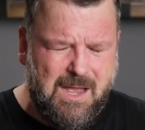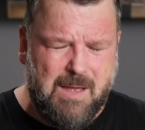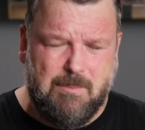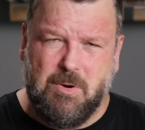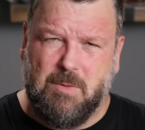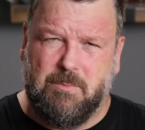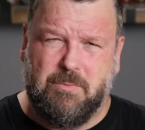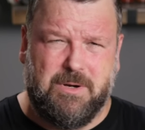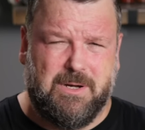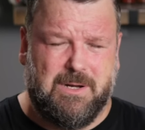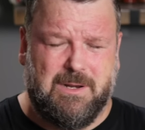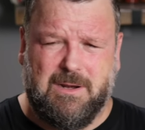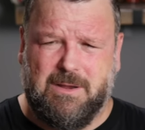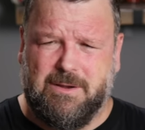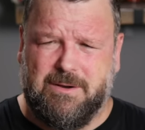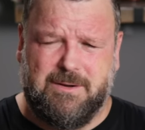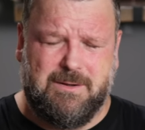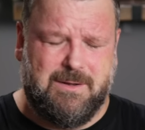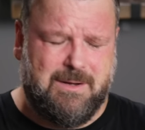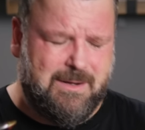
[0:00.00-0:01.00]
I'm not putting a
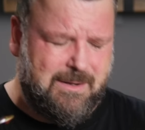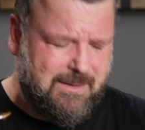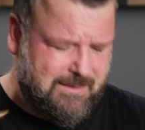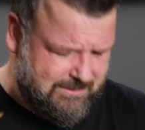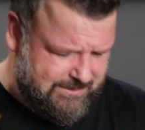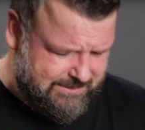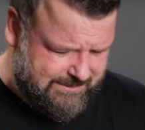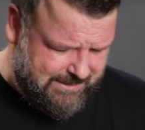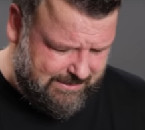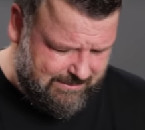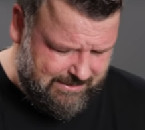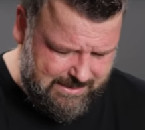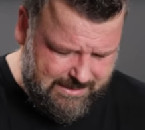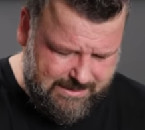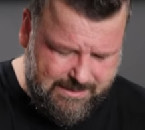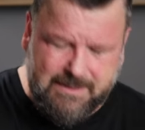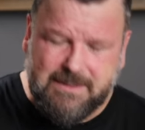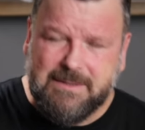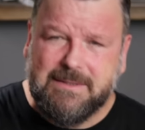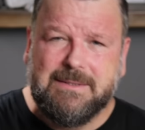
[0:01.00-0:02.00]
lot on here because I
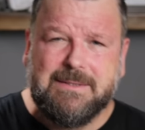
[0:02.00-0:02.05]
really